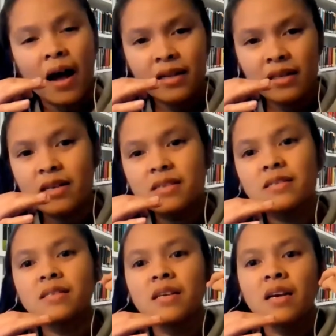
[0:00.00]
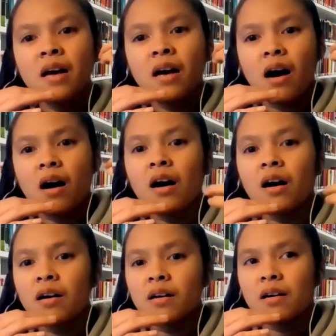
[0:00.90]
ideas
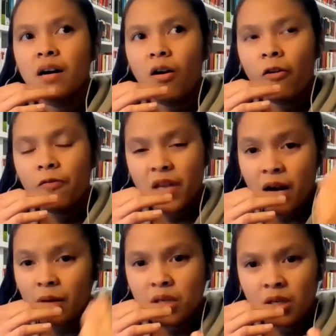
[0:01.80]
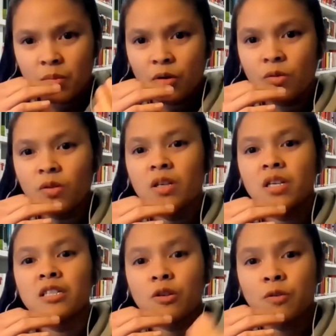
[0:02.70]
of young people
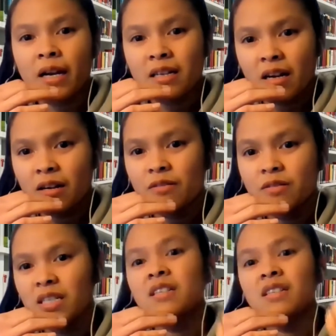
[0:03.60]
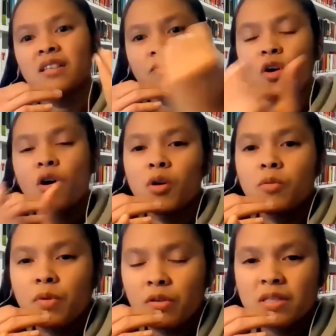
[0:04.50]
into account in the
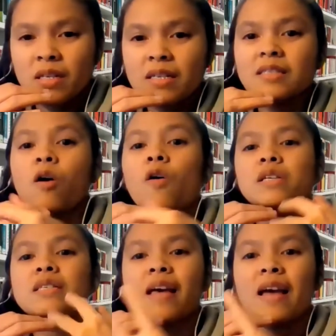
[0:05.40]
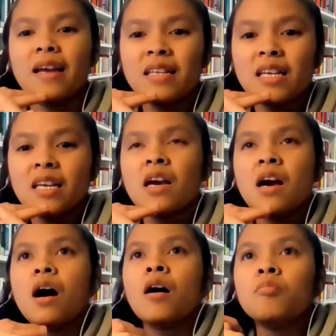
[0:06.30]
formal process, or is there any
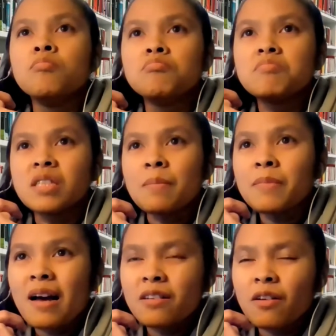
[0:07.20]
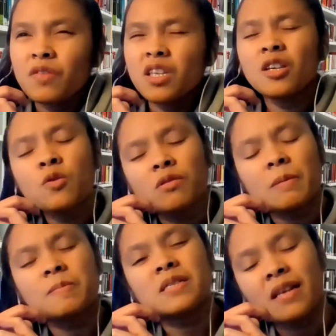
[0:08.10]
some kind of
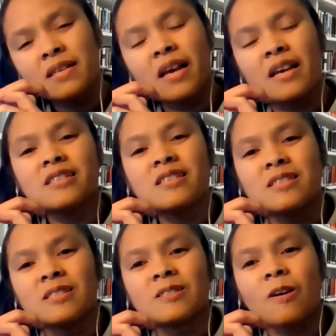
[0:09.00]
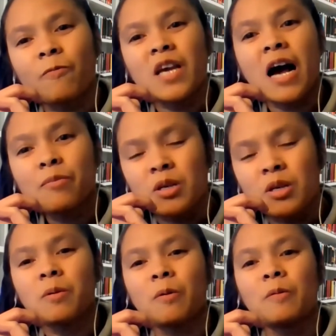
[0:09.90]
equal representations of young
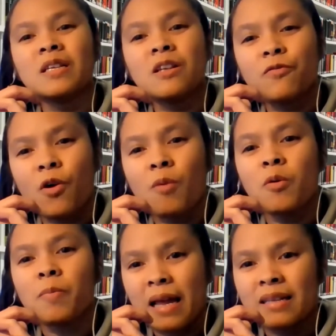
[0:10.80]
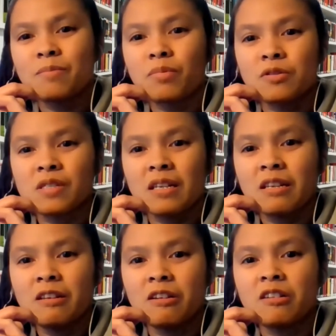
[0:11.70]
people in the formal planning
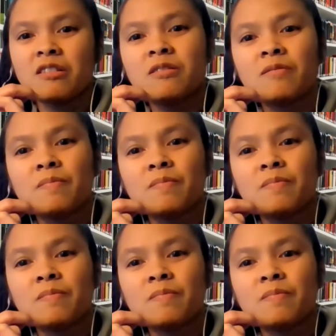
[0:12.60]
process here?